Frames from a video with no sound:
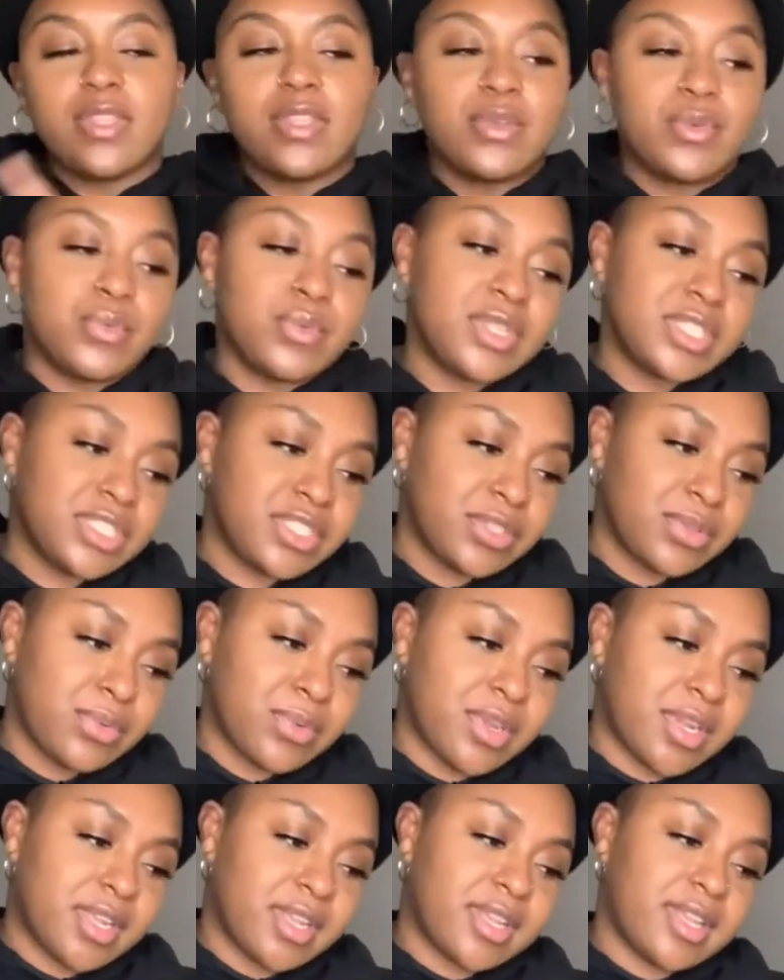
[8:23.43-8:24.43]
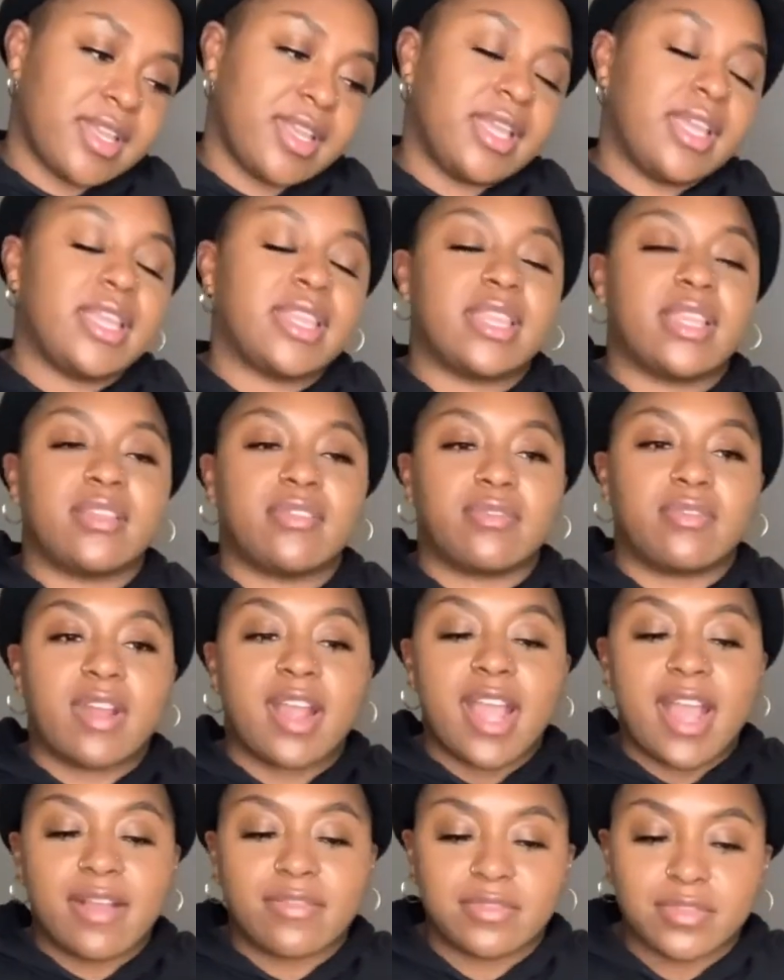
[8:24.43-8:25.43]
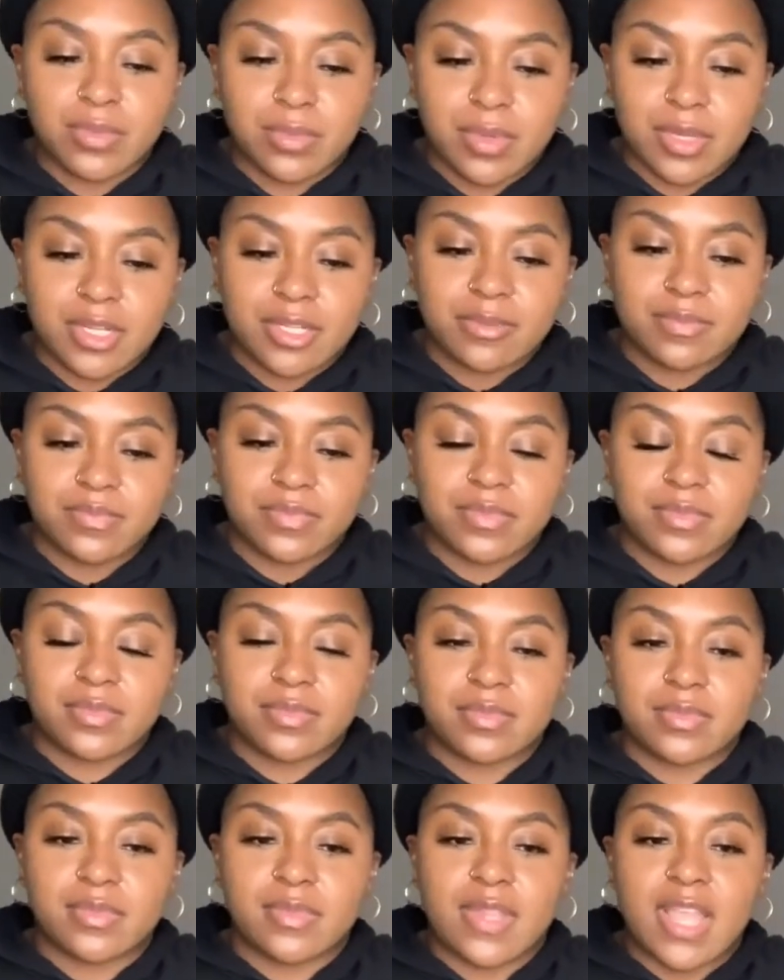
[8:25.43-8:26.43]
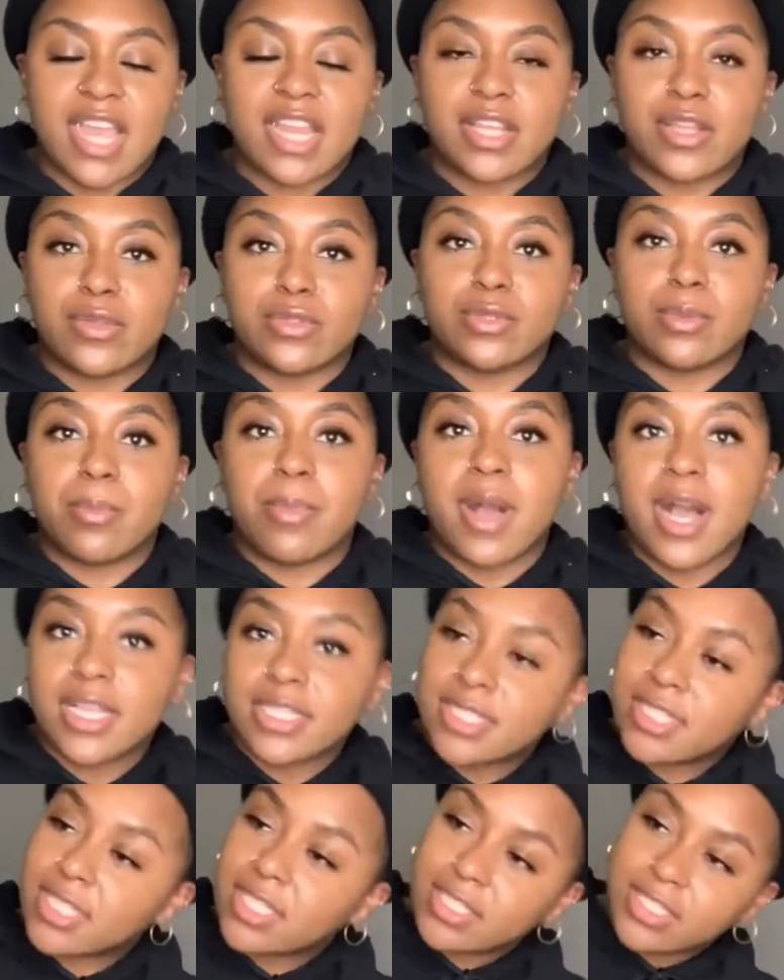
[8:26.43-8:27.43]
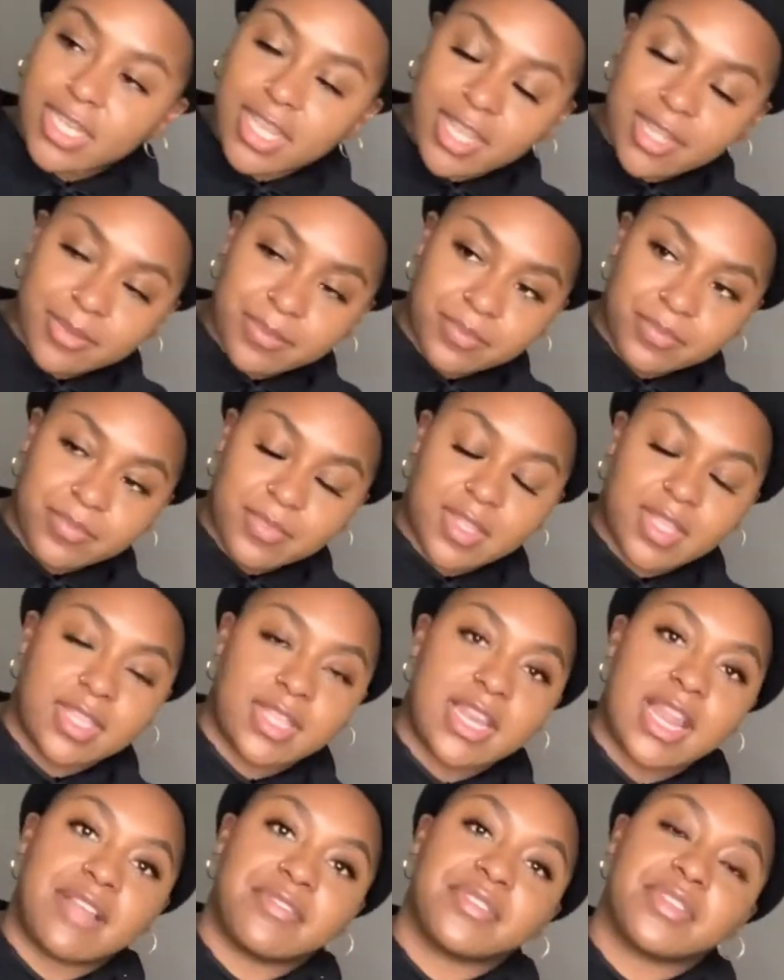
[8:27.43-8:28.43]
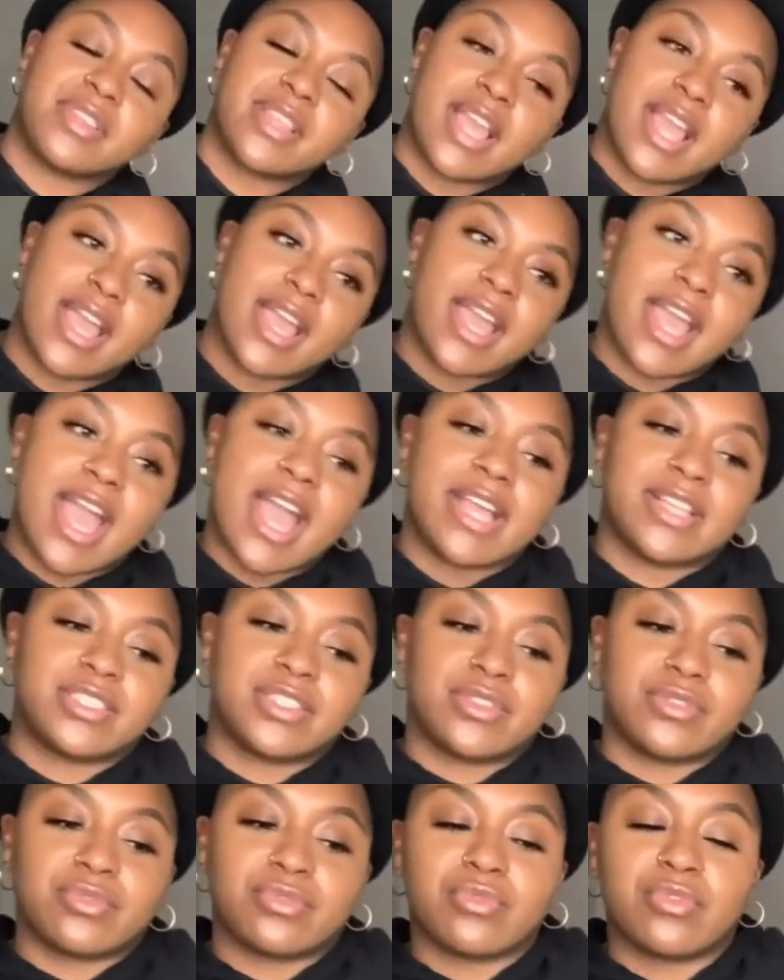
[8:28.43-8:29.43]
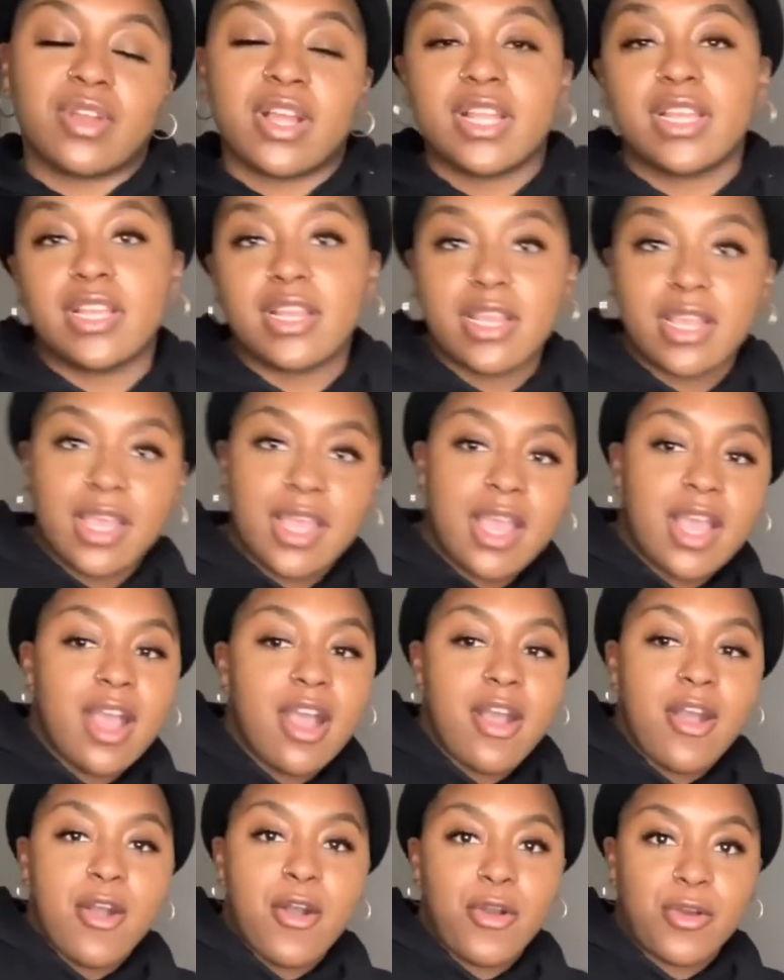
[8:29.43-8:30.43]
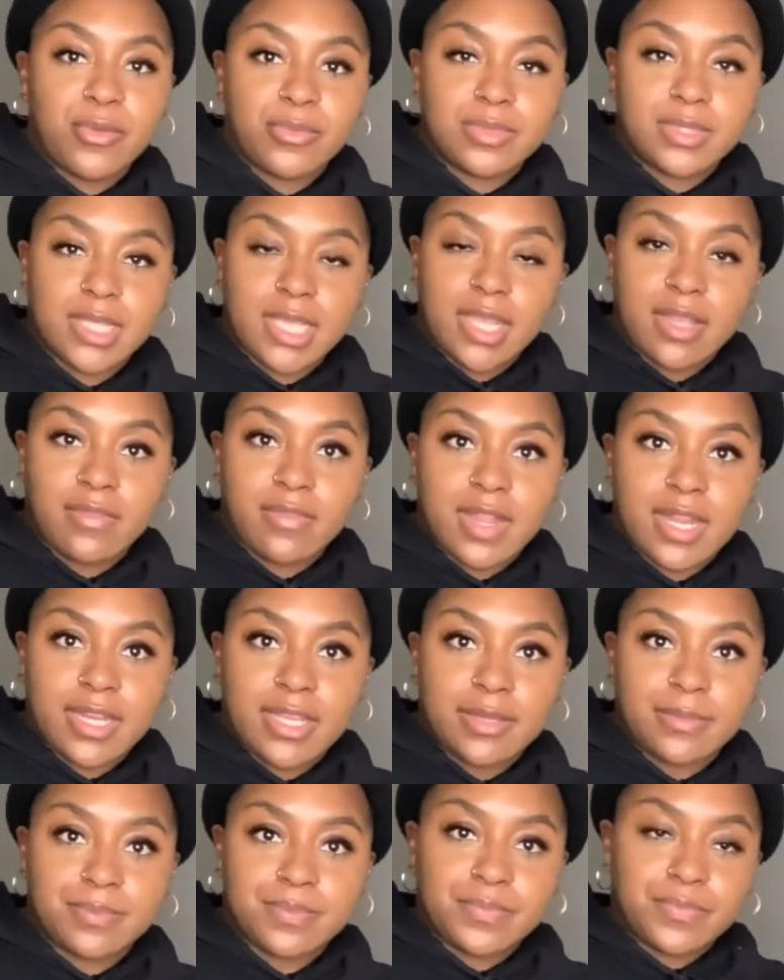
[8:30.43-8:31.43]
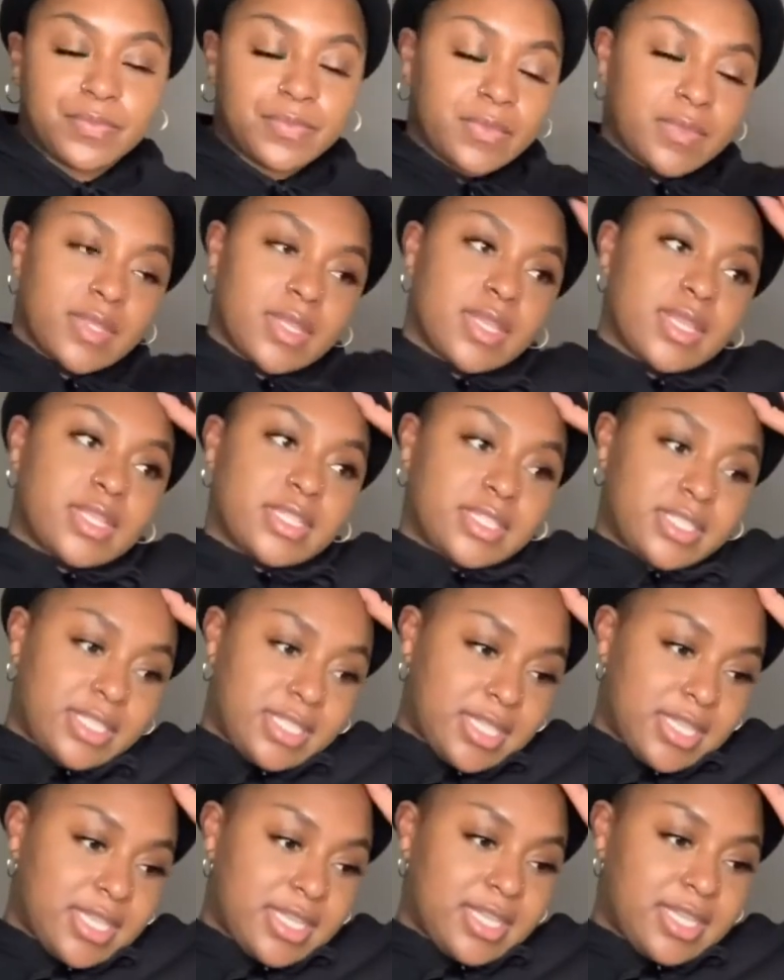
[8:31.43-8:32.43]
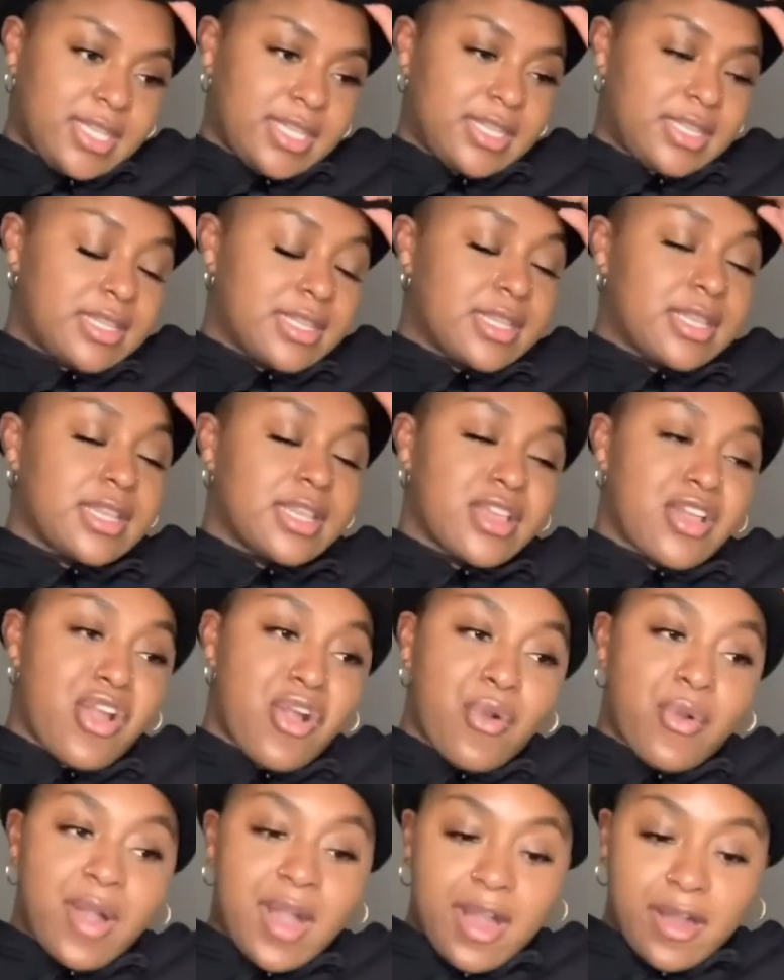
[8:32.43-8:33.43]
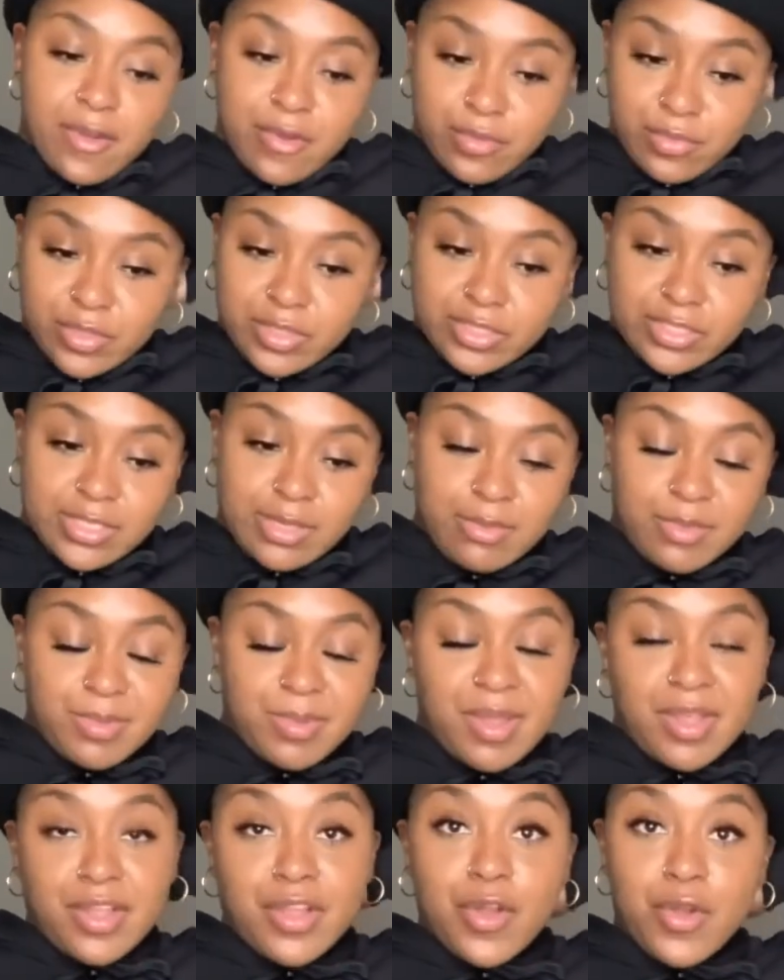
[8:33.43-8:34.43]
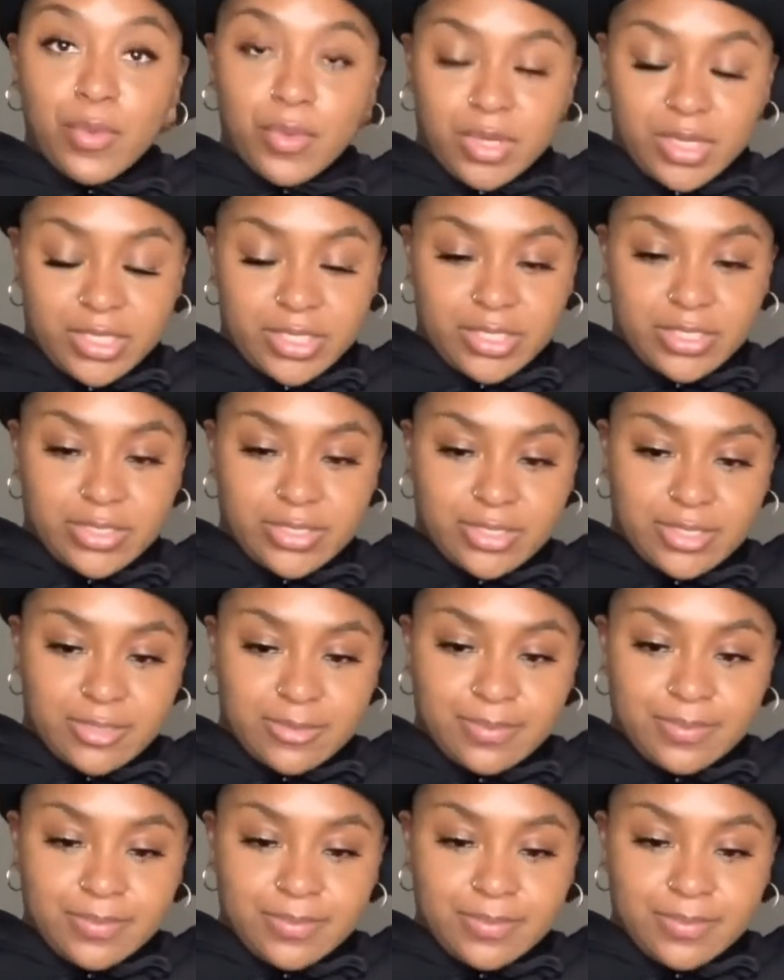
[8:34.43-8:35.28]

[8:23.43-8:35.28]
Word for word: Went to work and then right after work, I had to go deposit a check. And after that, I had to run home to get ready to go out with some of my coworkers.